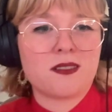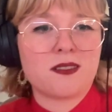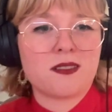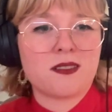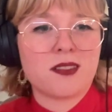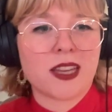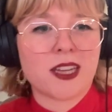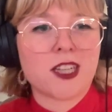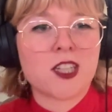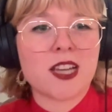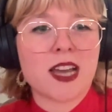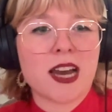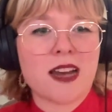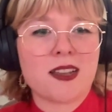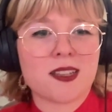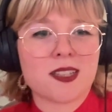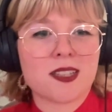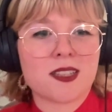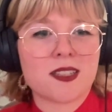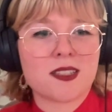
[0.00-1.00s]
Like she
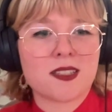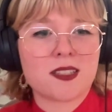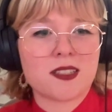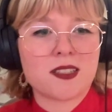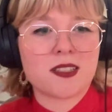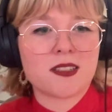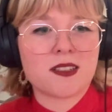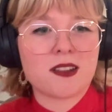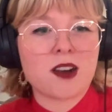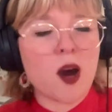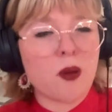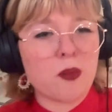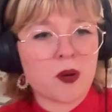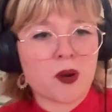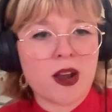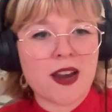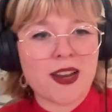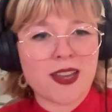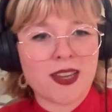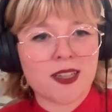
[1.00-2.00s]
has
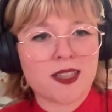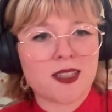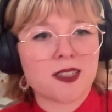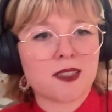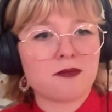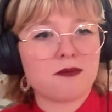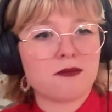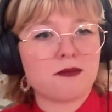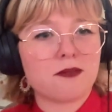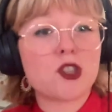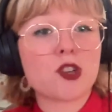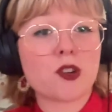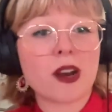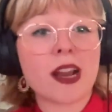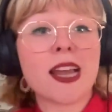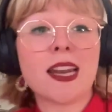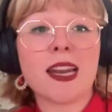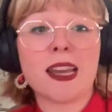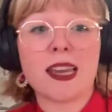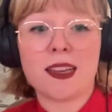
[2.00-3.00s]
operatic
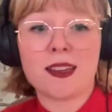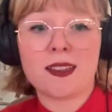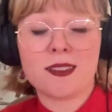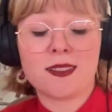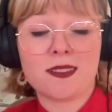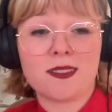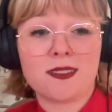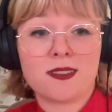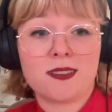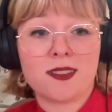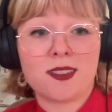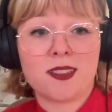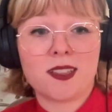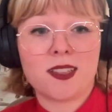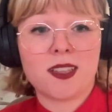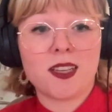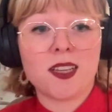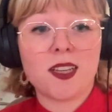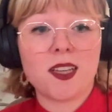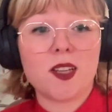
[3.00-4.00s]
training.
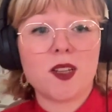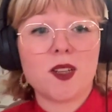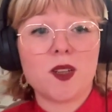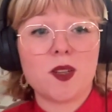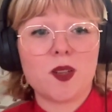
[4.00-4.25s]
Mm-hmm.